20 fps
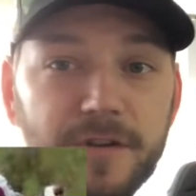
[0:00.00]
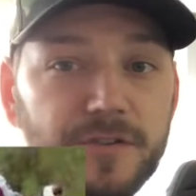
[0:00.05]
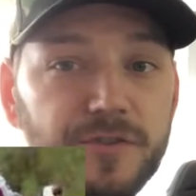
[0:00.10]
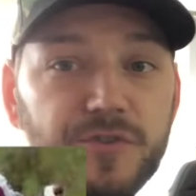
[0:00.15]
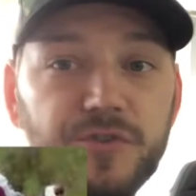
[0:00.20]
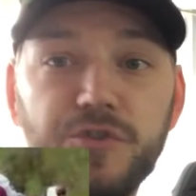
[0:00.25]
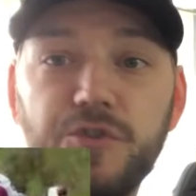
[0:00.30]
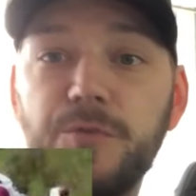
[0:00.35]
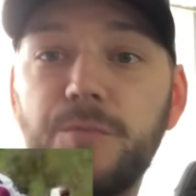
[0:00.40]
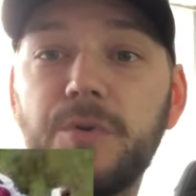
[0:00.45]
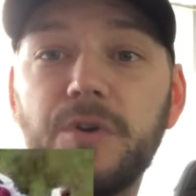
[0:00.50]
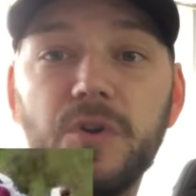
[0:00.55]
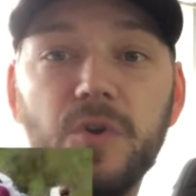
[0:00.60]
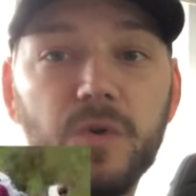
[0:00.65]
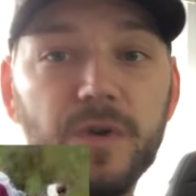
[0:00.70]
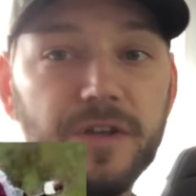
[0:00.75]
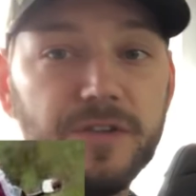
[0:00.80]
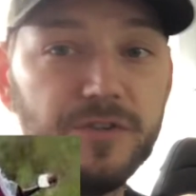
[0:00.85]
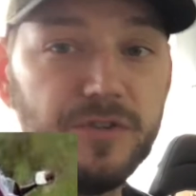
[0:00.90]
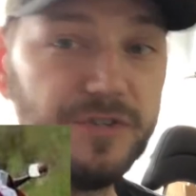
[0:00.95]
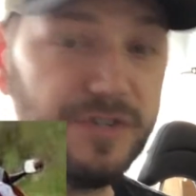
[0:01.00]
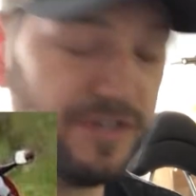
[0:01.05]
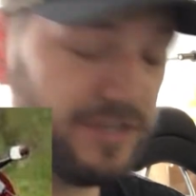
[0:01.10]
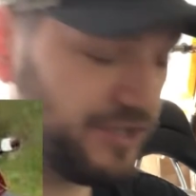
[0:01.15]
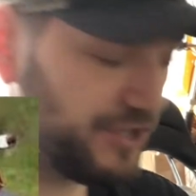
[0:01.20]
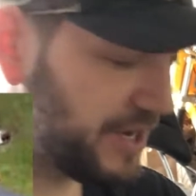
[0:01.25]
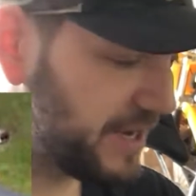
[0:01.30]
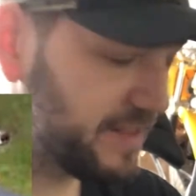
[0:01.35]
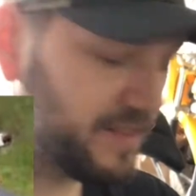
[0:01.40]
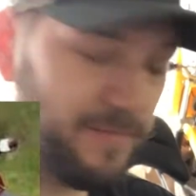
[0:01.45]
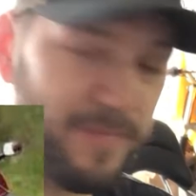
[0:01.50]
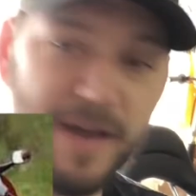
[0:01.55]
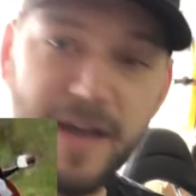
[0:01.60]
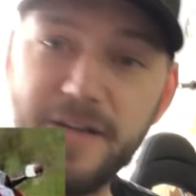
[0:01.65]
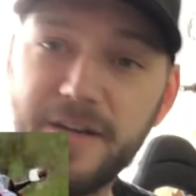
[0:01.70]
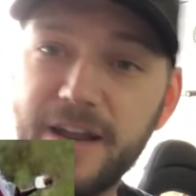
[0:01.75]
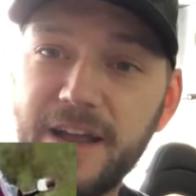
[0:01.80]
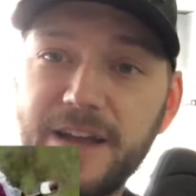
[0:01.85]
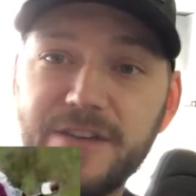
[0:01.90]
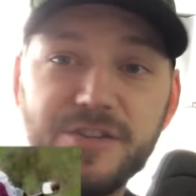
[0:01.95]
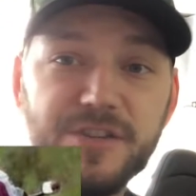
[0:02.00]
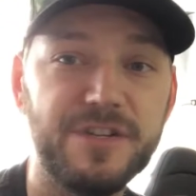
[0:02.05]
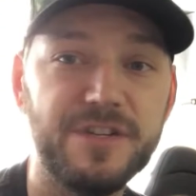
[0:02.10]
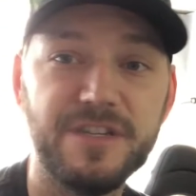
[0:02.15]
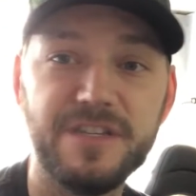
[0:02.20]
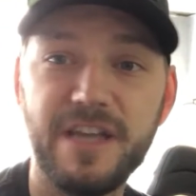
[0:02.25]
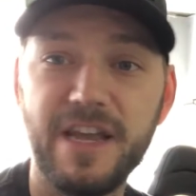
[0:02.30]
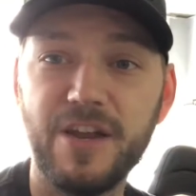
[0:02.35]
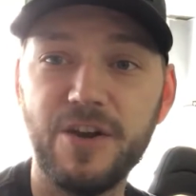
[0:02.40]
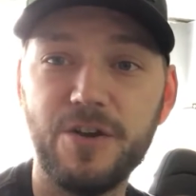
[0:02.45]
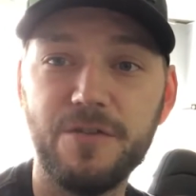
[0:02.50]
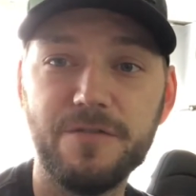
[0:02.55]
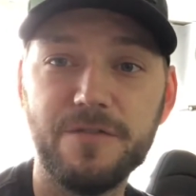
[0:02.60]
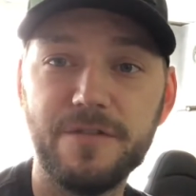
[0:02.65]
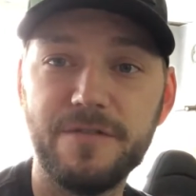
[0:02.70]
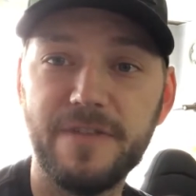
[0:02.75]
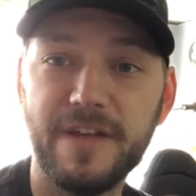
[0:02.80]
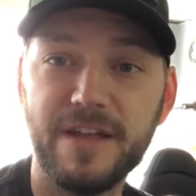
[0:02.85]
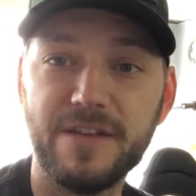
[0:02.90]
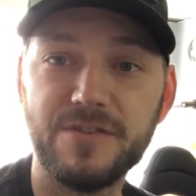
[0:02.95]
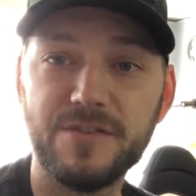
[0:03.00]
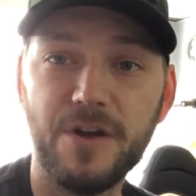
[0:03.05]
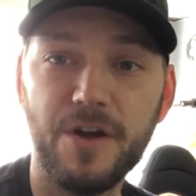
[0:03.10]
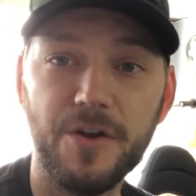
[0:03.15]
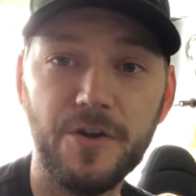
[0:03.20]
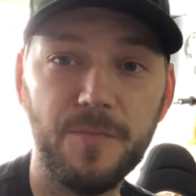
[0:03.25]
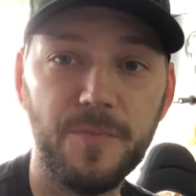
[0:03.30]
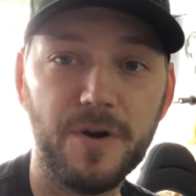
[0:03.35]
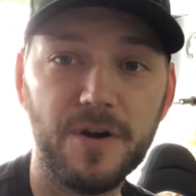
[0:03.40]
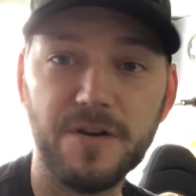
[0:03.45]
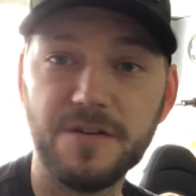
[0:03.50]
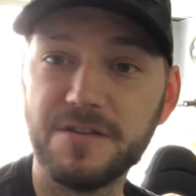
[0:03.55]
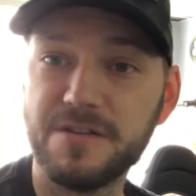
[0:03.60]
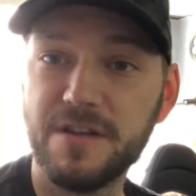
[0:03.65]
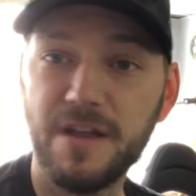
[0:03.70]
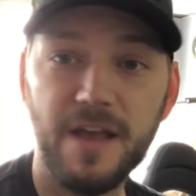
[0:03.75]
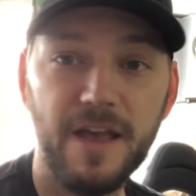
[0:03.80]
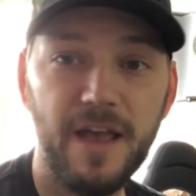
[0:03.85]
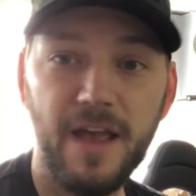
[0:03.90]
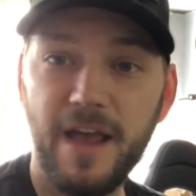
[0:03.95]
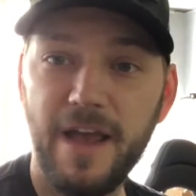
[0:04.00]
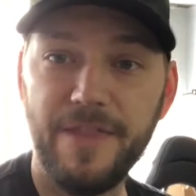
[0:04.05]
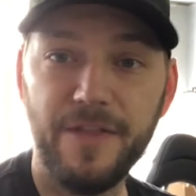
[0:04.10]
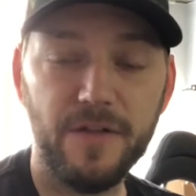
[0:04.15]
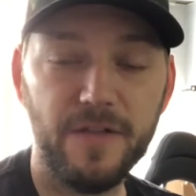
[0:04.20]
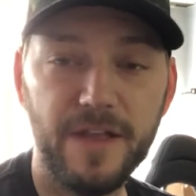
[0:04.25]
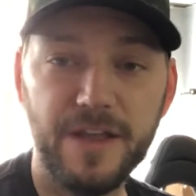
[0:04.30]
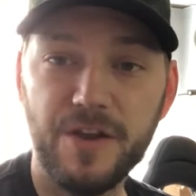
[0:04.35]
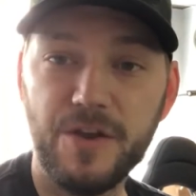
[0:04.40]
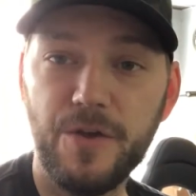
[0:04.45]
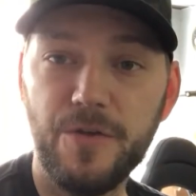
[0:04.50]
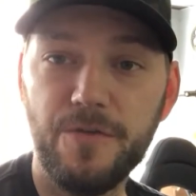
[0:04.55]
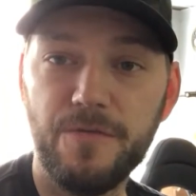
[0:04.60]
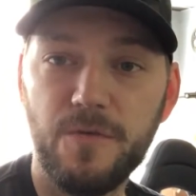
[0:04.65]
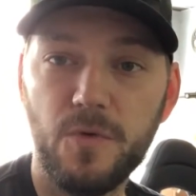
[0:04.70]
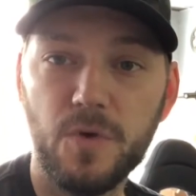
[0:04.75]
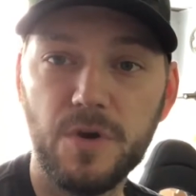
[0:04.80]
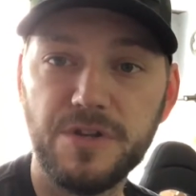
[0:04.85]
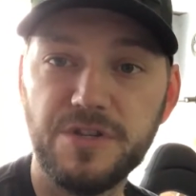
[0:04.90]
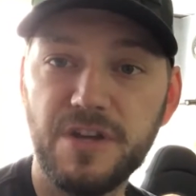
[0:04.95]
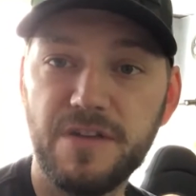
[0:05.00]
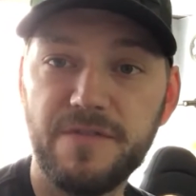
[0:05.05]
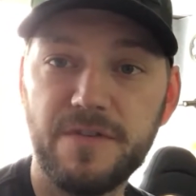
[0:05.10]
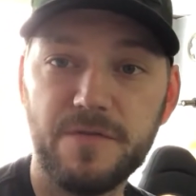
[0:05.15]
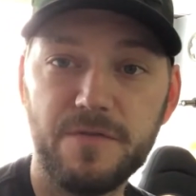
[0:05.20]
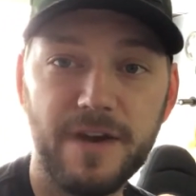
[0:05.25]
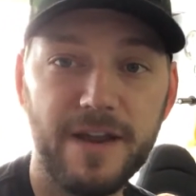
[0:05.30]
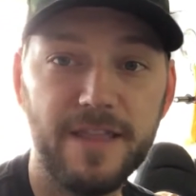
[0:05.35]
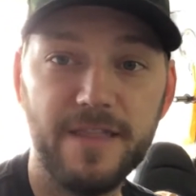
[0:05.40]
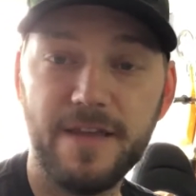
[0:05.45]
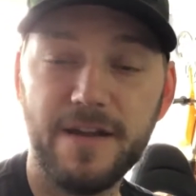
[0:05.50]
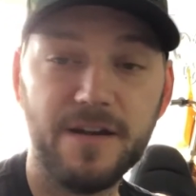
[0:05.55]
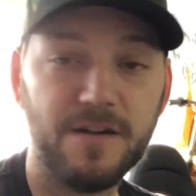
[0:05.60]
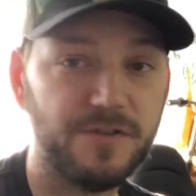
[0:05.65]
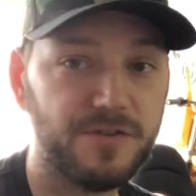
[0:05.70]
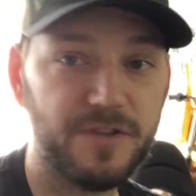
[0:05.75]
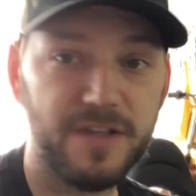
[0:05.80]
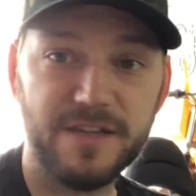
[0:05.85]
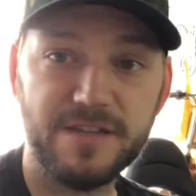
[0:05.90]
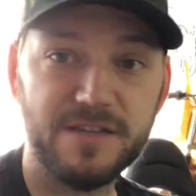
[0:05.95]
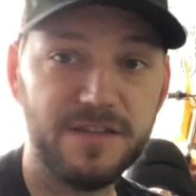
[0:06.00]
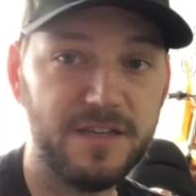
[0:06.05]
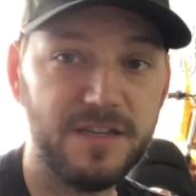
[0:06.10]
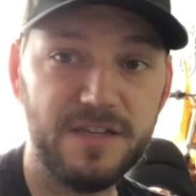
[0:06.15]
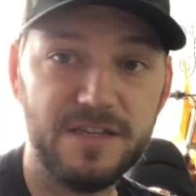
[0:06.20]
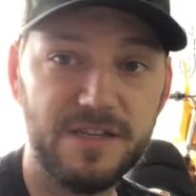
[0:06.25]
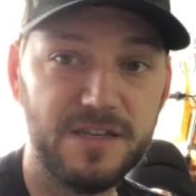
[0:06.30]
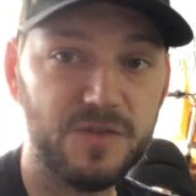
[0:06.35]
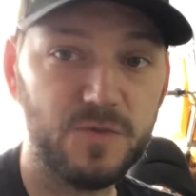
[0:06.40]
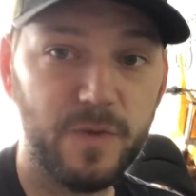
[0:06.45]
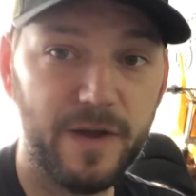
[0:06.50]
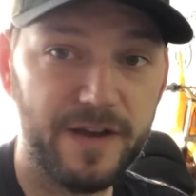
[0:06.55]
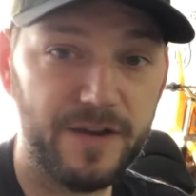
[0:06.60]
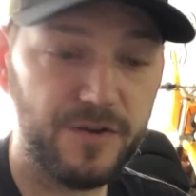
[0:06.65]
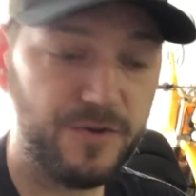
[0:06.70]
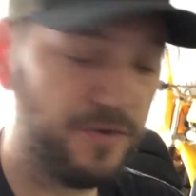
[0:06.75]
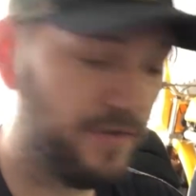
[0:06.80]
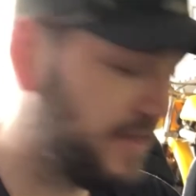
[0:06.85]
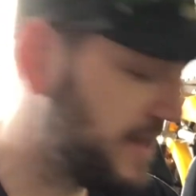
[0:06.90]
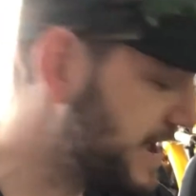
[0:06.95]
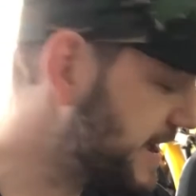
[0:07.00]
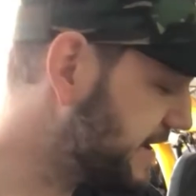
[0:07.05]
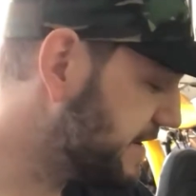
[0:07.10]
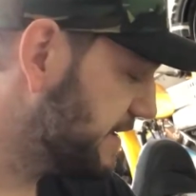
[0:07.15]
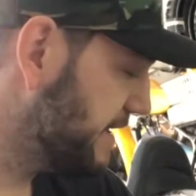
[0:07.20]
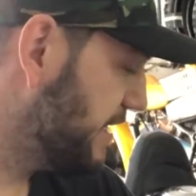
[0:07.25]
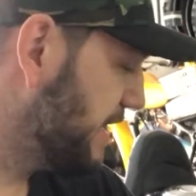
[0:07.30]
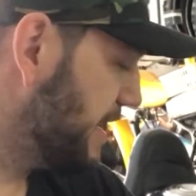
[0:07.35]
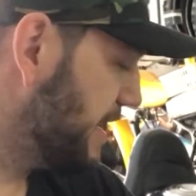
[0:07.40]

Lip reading: It's super annoying. So just check the battery, guys. You can just take it over to Advanced Auto Parts and they'll let you know the voltage of it right there. So that's the easiest way to do that.